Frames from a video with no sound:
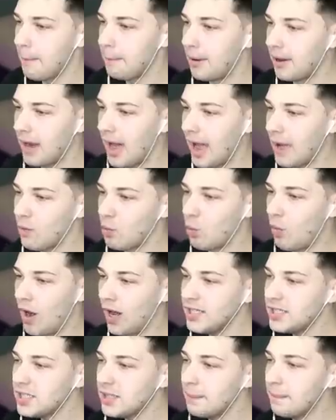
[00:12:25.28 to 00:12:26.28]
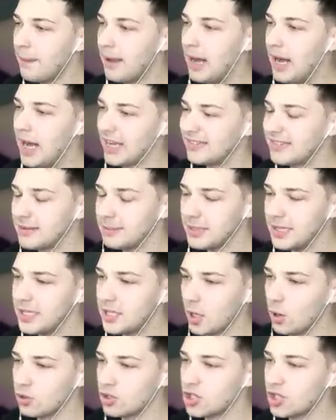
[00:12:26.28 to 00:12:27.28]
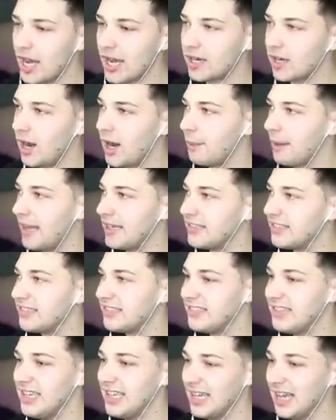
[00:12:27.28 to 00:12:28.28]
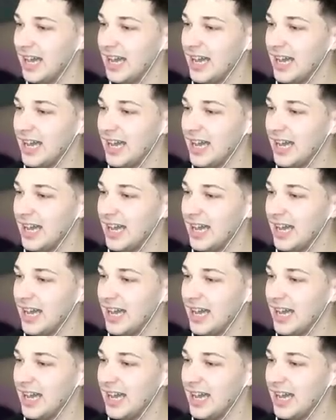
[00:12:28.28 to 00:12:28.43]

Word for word: but I want to possibly go check up and see.